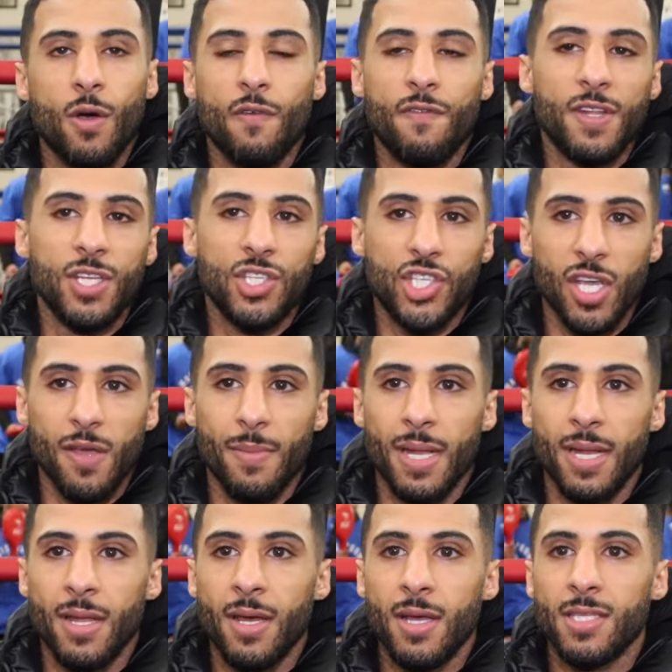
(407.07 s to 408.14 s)
over the gym
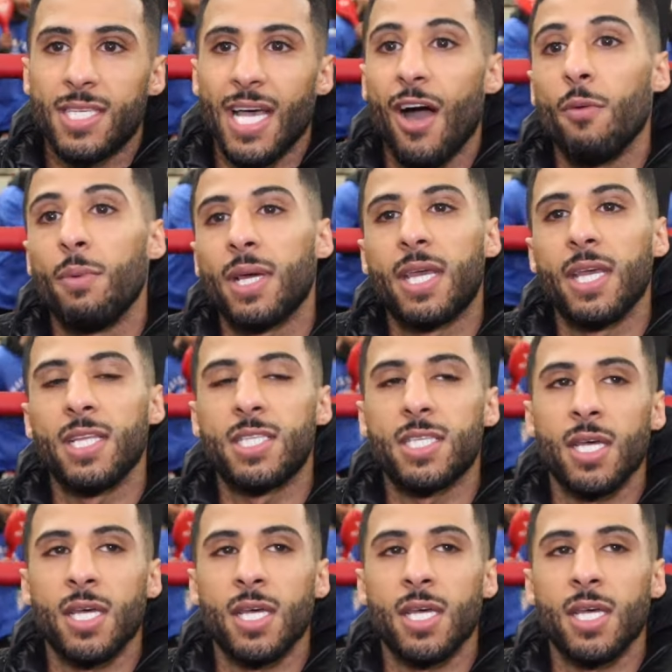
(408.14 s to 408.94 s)
and to help the kids?